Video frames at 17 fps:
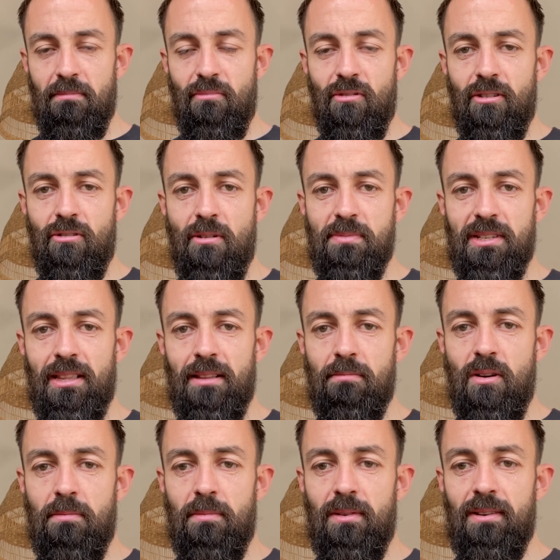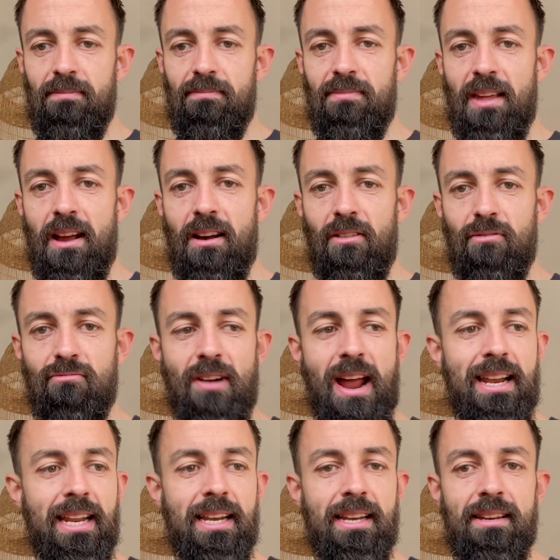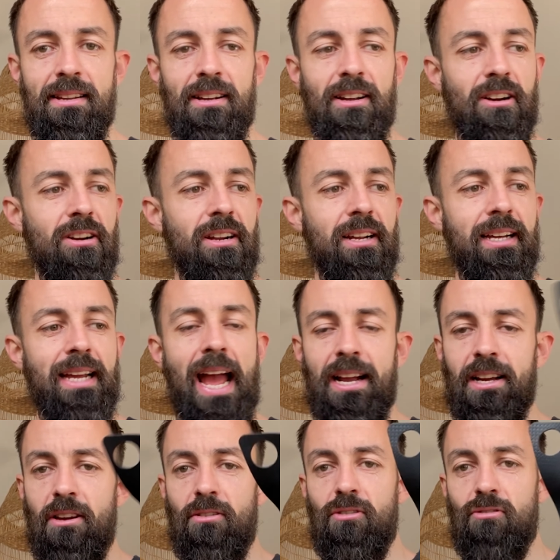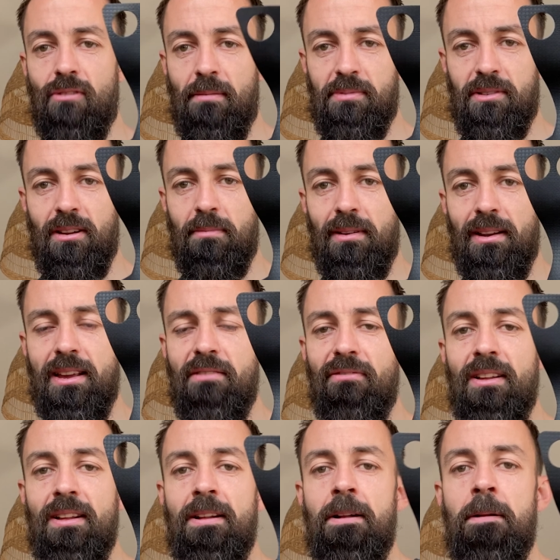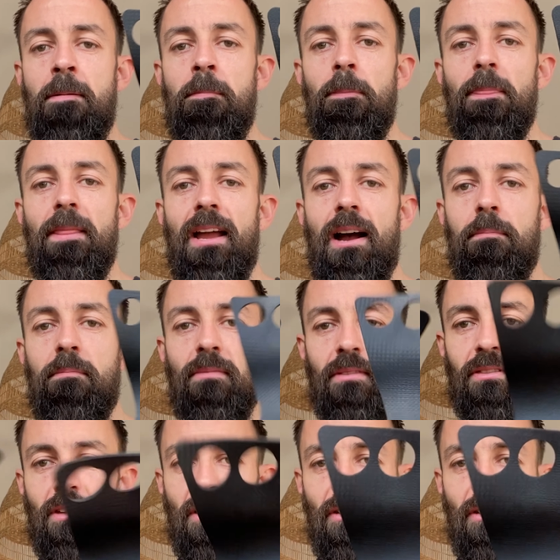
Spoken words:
grips at the moment. They are the Relin Gecko grips, I believe. The